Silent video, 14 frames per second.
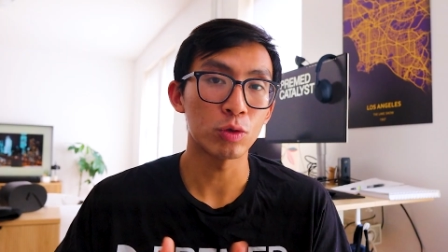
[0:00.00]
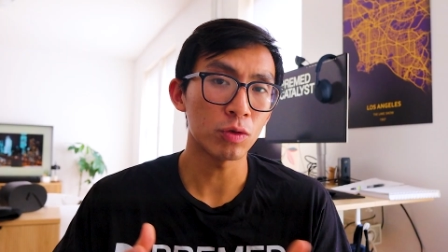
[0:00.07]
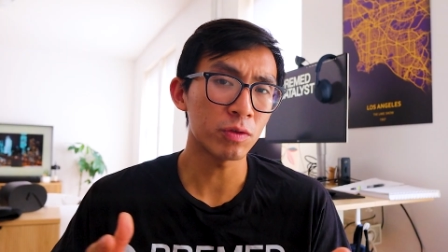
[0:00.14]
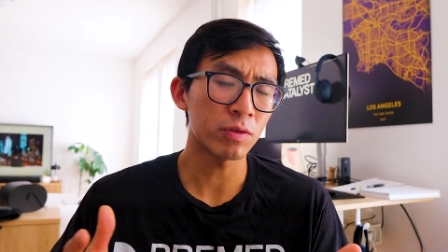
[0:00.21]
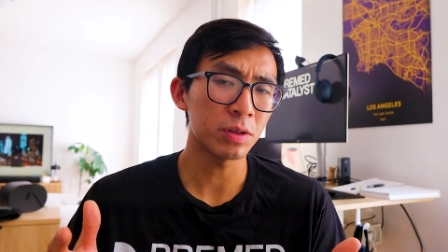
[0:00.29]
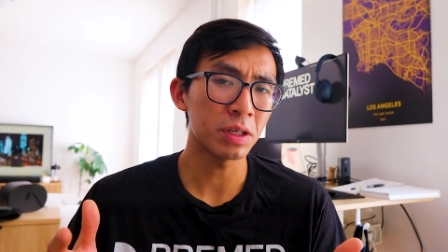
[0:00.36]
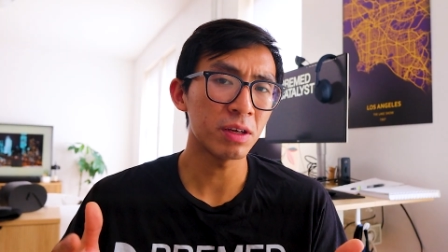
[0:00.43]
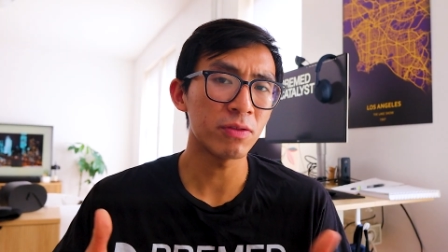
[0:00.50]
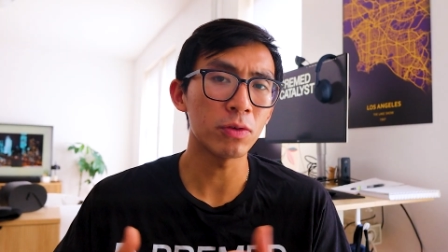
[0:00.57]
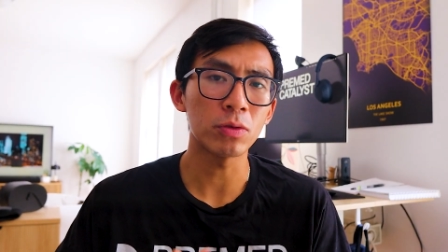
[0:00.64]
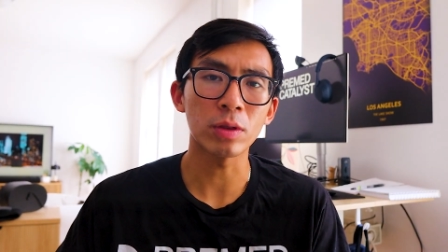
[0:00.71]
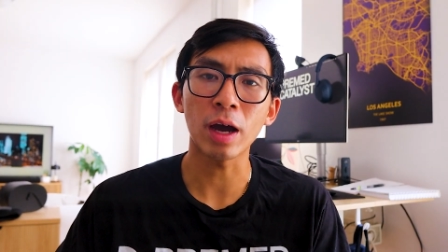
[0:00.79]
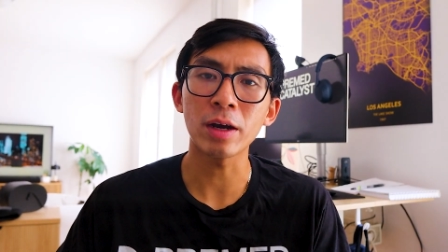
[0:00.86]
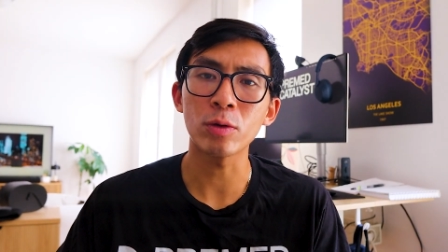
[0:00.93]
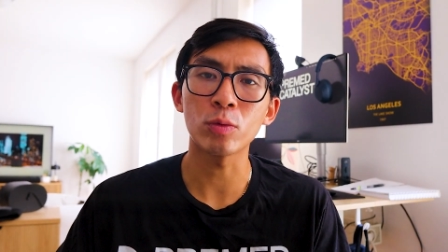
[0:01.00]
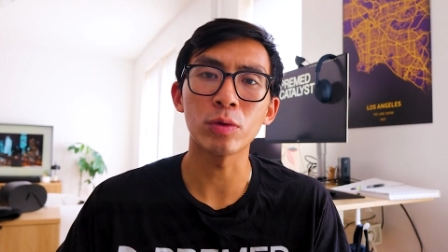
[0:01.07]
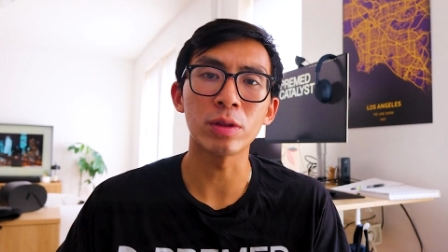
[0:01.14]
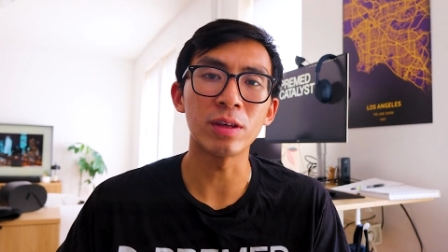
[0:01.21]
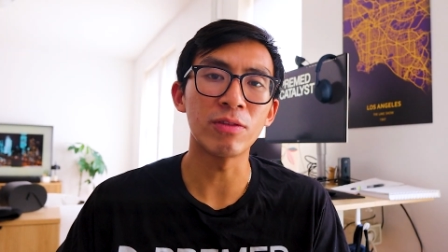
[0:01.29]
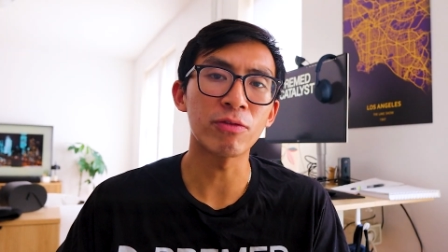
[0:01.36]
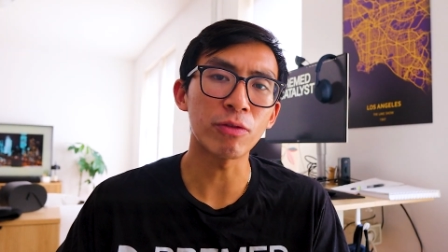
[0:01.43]
Truthfully, if you thought it were
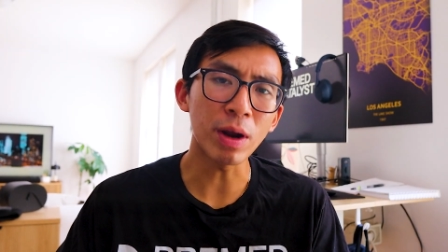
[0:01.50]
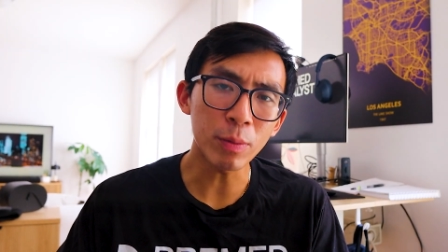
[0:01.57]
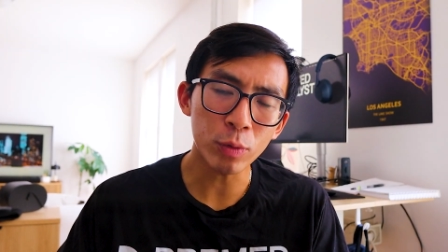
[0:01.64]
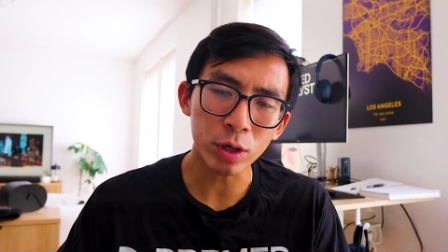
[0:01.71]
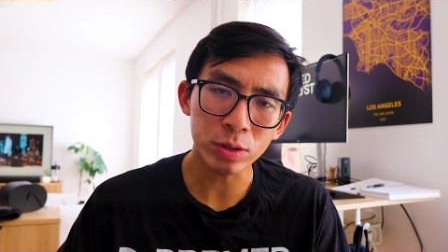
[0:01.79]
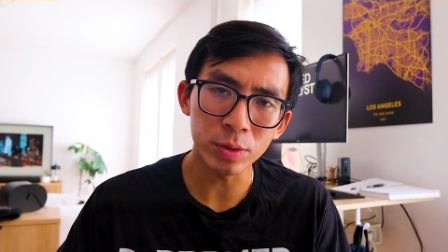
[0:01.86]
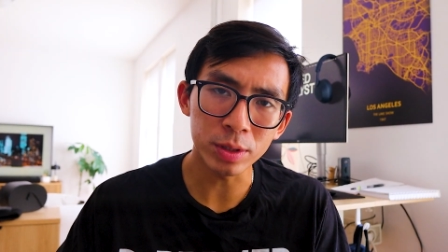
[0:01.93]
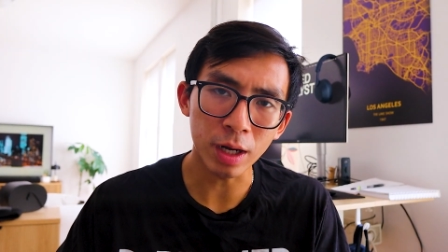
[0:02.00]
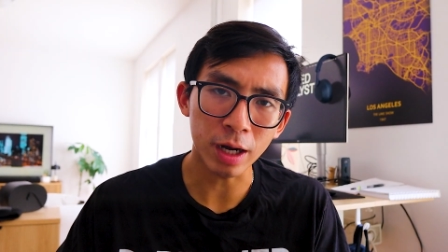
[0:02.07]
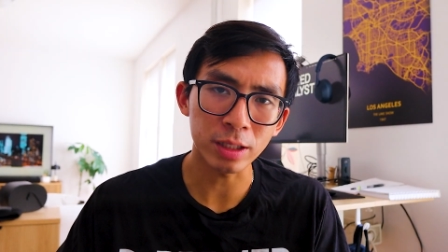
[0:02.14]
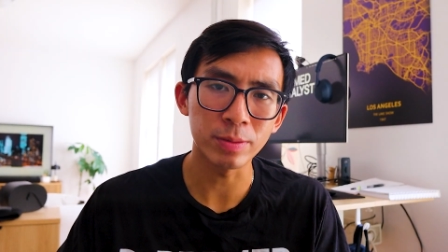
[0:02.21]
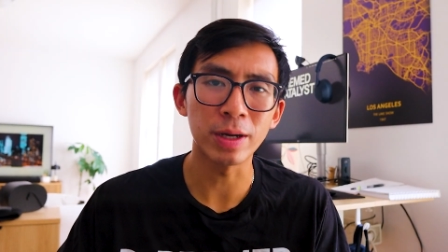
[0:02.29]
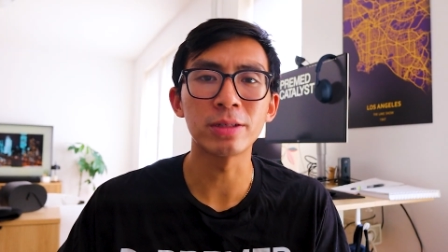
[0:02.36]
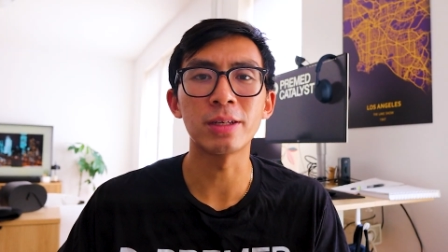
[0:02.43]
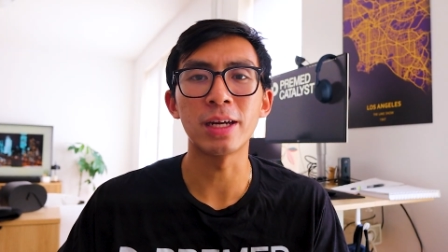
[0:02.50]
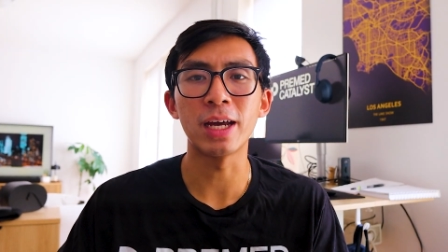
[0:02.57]
the frameworks we talked about